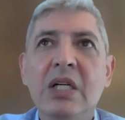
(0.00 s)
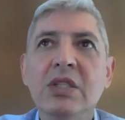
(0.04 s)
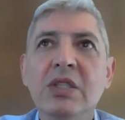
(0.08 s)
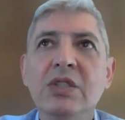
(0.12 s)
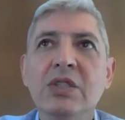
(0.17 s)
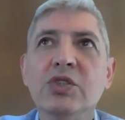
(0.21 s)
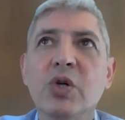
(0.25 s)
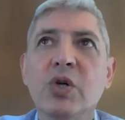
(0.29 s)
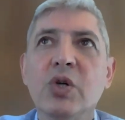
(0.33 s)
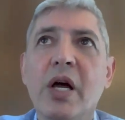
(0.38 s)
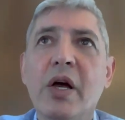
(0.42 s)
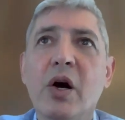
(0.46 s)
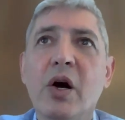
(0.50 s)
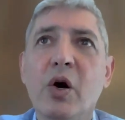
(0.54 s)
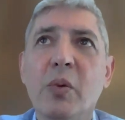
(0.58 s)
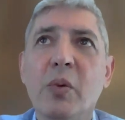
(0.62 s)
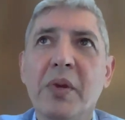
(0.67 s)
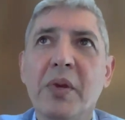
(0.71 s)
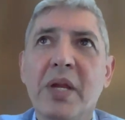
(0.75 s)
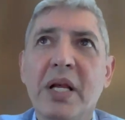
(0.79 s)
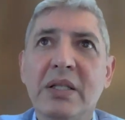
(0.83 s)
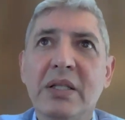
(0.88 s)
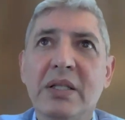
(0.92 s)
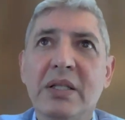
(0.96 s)
So I
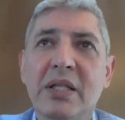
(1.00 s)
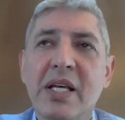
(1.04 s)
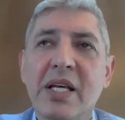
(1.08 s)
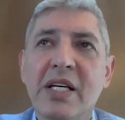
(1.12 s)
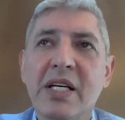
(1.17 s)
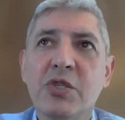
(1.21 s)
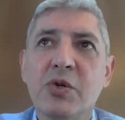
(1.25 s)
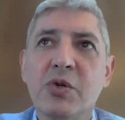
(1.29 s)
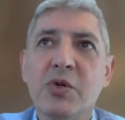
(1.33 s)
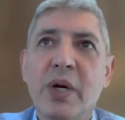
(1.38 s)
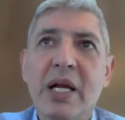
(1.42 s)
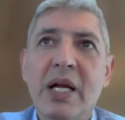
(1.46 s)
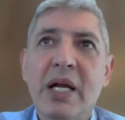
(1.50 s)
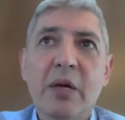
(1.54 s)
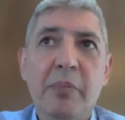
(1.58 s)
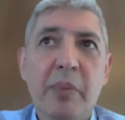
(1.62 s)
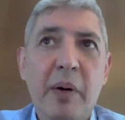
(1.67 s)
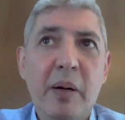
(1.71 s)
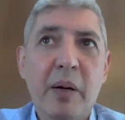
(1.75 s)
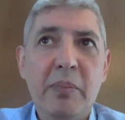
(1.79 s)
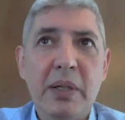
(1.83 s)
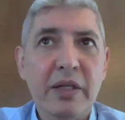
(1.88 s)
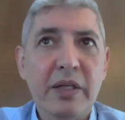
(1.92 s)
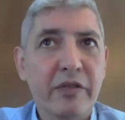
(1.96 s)
hope that the Israeli
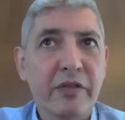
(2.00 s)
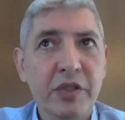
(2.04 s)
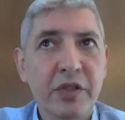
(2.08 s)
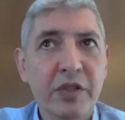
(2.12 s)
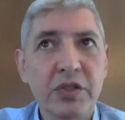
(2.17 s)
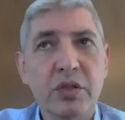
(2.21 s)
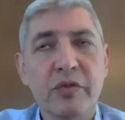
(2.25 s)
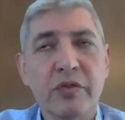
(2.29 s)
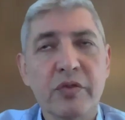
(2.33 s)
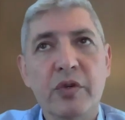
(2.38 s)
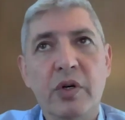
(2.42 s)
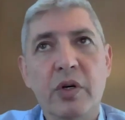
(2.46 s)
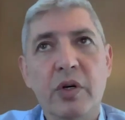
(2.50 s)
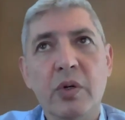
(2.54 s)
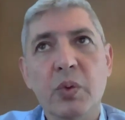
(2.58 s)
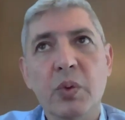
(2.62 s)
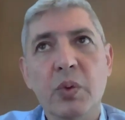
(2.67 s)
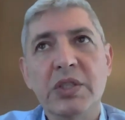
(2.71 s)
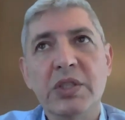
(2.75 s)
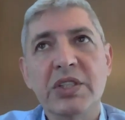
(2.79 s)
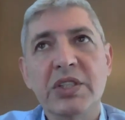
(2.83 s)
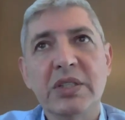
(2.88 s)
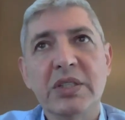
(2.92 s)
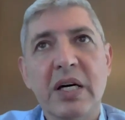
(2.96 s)
public, first of all,
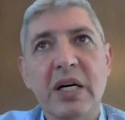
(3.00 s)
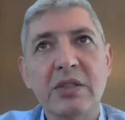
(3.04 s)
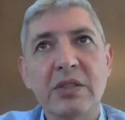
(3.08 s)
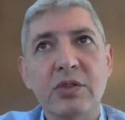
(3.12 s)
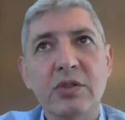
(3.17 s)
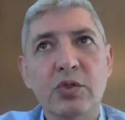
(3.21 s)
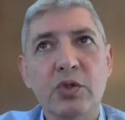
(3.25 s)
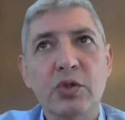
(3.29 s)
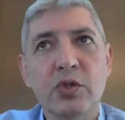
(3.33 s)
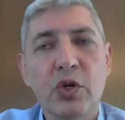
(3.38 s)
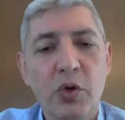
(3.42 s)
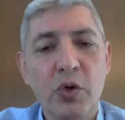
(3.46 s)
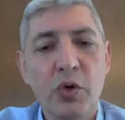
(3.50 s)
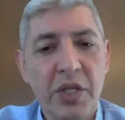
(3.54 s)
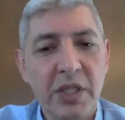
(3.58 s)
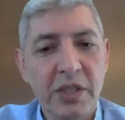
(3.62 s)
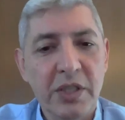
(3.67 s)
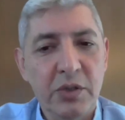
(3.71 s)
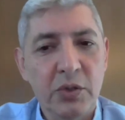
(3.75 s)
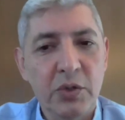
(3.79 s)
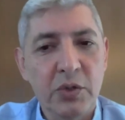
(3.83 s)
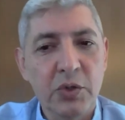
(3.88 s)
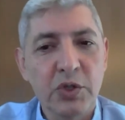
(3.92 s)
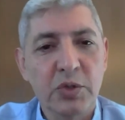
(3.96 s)
will start to know the
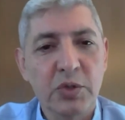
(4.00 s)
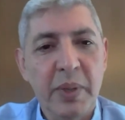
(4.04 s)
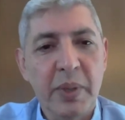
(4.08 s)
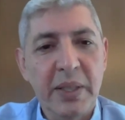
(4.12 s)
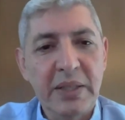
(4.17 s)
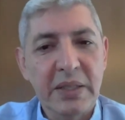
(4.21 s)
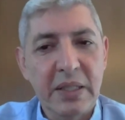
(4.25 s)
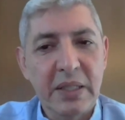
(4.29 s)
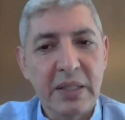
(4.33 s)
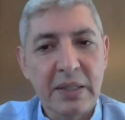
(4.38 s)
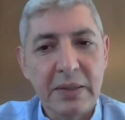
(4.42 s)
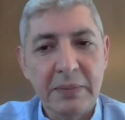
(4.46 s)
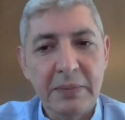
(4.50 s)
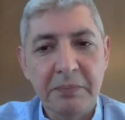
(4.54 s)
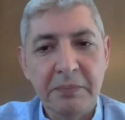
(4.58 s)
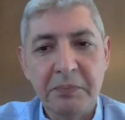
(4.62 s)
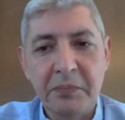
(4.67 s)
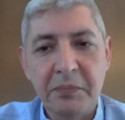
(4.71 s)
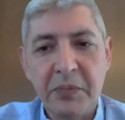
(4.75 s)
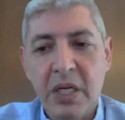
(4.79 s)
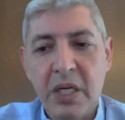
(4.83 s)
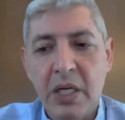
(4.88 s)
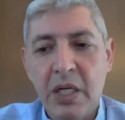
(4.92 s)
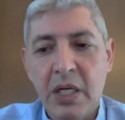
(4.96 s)
Druze better,
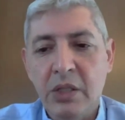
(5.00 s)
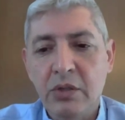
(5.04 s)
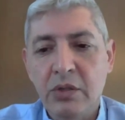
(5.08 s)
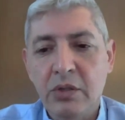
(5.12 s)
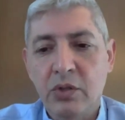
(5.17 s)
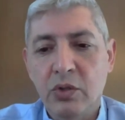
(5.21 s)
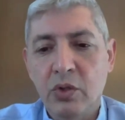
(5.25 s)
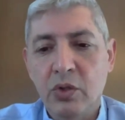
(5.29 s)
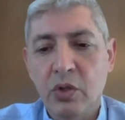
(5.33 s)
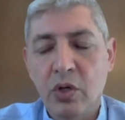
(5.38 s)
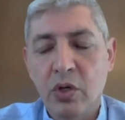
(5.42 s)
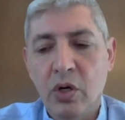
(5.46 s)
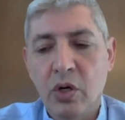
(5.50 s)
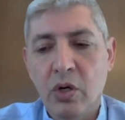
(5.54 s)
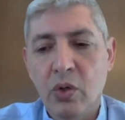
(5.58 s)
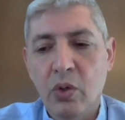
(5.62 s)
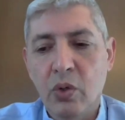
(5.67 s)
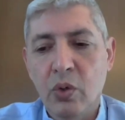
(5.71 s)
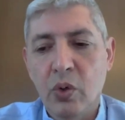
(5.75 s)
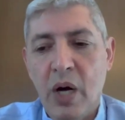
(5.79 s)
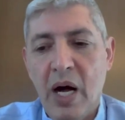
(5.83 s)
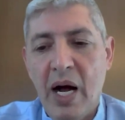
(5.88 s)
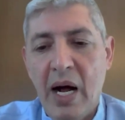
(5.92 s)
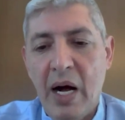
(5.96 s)
to
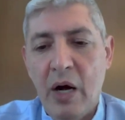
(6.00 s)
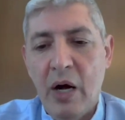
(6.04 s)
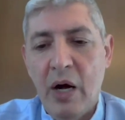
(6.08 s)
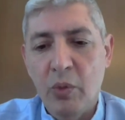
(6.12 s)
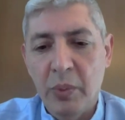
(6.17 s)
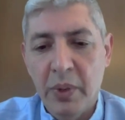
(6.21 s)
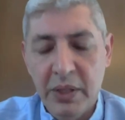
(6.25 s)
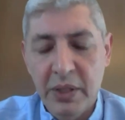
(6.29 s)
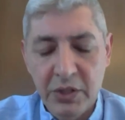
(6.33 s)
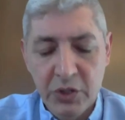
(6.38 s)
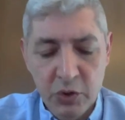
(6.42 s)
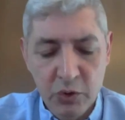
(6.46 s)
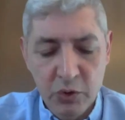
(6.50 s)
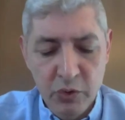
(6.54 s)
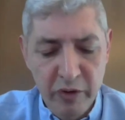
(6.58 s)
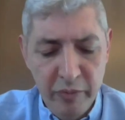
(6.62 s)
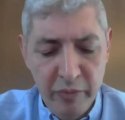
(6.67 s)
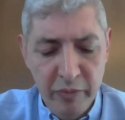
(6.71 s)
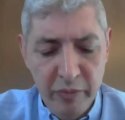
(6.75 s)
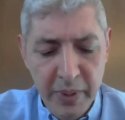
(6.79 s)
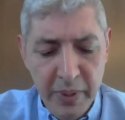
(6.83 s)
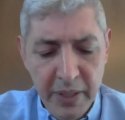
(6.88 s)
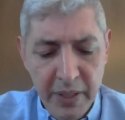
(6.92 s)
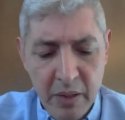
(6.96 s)
know how much
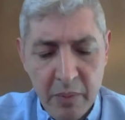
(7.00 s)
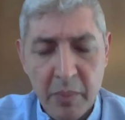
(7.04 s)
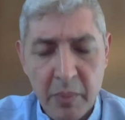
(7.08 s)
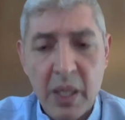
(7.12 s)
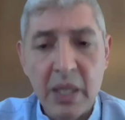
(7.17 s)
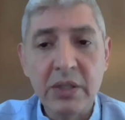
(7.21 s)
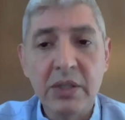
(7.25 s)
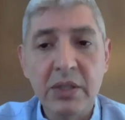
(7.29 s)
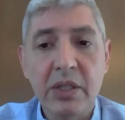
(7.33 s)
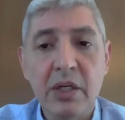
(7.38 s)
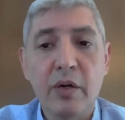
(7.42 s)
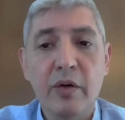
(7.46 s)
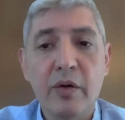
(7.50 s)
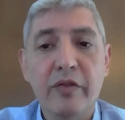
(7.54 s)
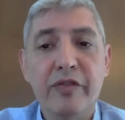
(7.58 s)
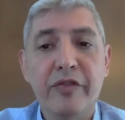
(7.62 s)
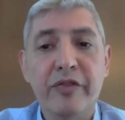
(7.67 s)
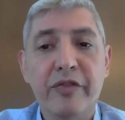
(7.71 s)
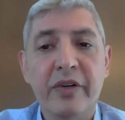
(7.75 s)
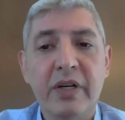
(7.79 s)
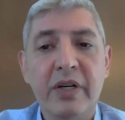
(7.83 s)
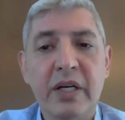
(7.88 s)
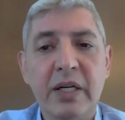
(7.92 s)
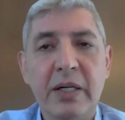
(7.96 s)
we've been a model
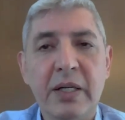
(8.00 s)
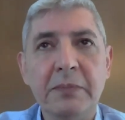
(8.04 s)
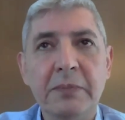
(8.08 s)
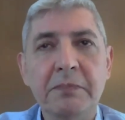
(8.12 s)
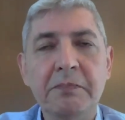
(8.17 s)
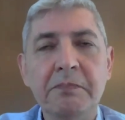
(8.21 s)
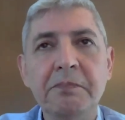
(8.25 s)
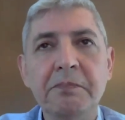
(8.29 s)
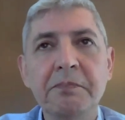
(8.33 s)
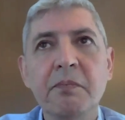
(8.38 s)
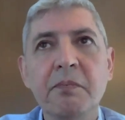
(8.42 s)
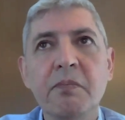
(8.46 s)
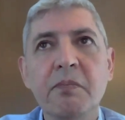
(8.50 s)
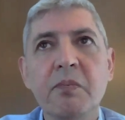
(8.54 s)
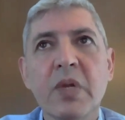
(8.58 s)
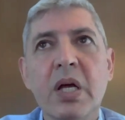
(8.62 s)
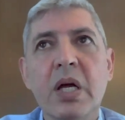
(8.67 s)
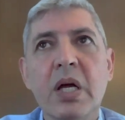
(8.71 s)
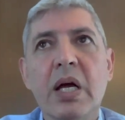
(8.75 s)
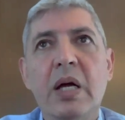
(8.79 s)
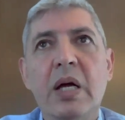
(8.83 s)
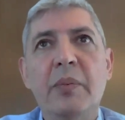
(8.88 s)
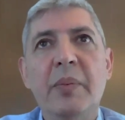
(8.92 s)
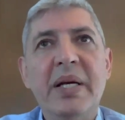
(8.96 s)
of
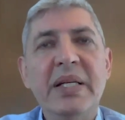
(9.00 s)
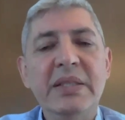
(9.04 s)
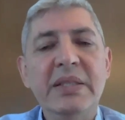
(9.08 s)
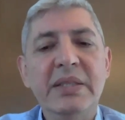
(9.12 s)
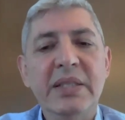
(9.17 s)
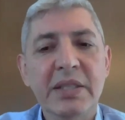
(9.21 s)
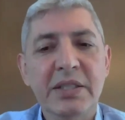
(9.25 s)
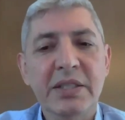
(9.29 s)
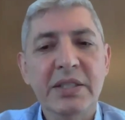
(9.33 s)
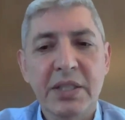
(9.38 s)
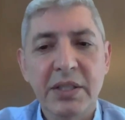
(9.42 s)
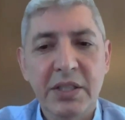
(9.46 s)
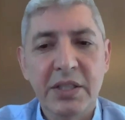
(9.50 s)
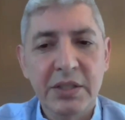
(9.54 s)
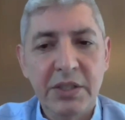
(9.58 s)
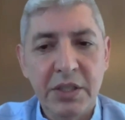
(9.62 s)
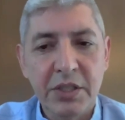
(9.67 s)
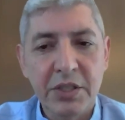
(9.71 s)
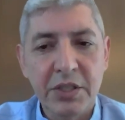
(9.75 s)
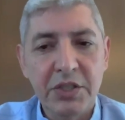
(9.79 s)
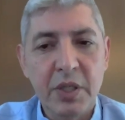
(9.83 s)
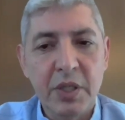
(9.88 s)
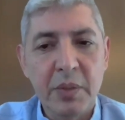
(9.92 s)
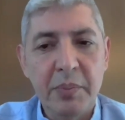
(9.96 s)
amazing
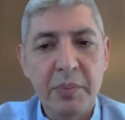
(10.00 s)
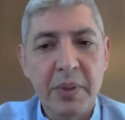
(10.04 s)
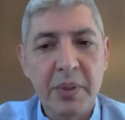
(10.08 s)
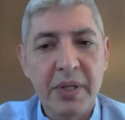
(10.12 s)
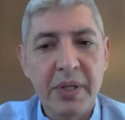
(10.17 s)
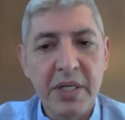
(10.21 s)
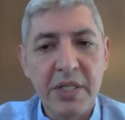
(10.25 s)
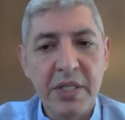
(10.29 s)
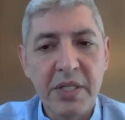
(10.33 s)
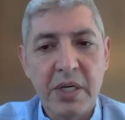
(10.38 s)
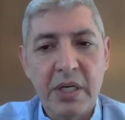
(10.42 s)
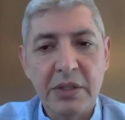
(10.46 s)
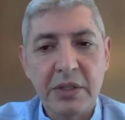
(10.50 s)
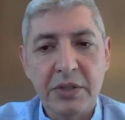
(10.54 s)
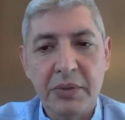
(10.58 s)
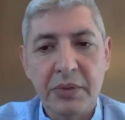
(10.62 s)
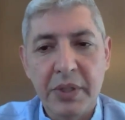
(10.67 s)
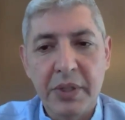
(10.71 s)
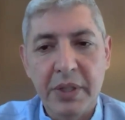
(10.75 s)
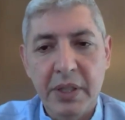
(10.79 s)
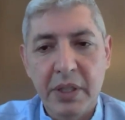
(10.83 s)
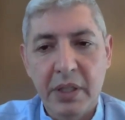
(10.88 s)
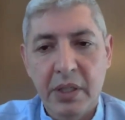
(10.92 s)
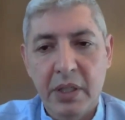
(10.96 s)
citizenship in this
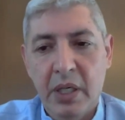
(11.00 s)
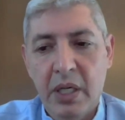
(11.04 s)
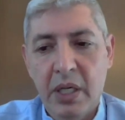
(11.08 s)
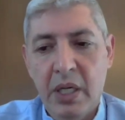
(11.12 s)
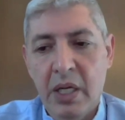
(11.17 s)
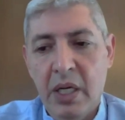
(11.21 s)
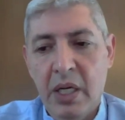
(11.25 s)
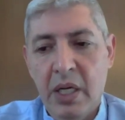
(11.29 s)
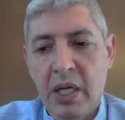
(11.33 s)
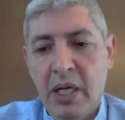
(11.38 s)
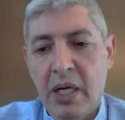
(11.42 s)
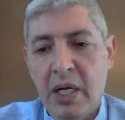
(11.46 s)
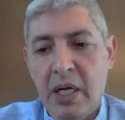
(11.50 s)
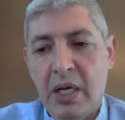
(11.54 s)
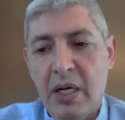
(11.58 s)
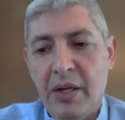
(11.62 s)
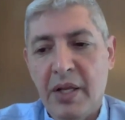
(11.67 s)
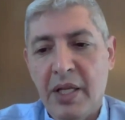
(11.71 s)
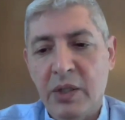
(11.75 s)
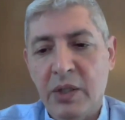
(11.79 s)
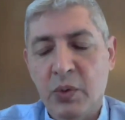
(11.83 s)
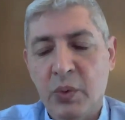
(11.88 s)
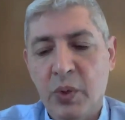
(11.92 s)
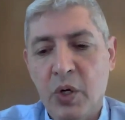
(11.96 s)
country,
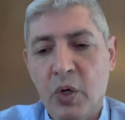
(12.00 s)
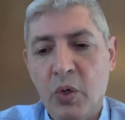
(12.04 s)
that we